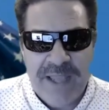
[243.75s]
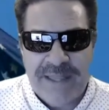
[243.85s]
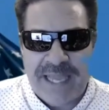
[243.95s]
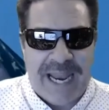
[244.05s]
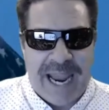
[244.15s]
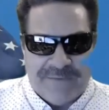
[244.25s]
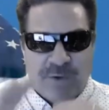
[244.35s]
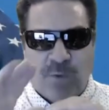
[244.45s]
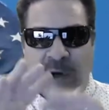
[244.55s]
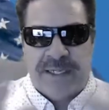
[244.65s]
that
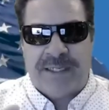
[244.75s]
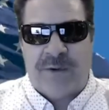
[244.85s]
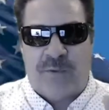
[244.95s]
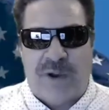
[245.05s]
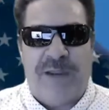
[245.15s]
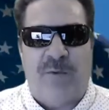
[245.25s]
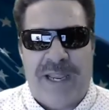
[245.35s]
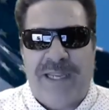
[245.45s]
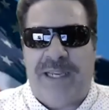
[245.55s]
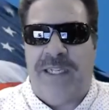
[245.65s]
everyone is a
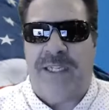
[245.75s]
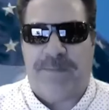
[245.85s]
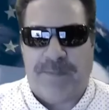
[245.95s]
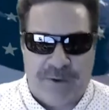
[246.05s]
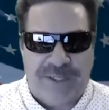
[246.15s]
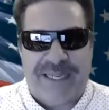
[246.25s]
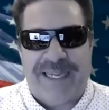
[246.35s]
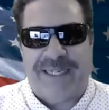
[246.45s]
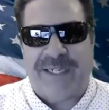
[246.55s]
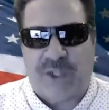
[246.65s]
right-wing conspiracy
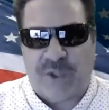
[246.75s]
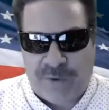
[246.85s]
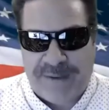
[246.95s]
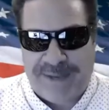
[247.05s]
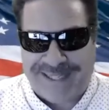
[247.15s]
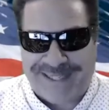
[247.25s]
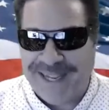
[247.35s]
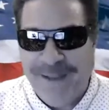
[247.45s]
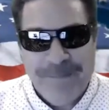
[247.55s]
extremist.